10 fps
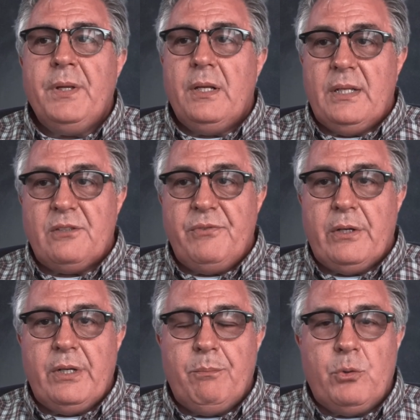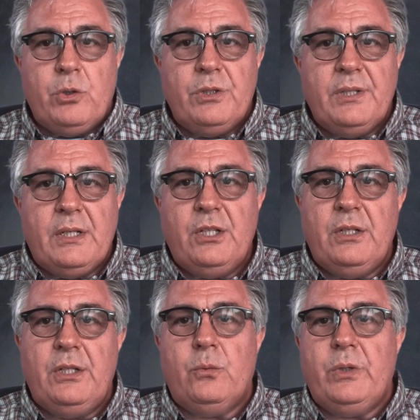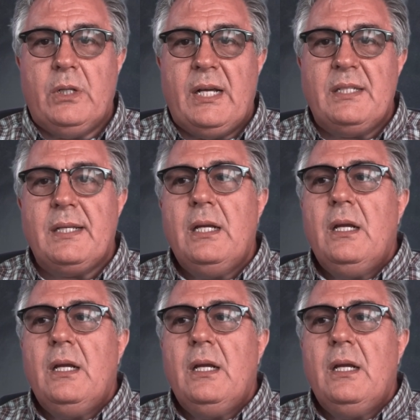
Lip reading: And that's very important that you need to realize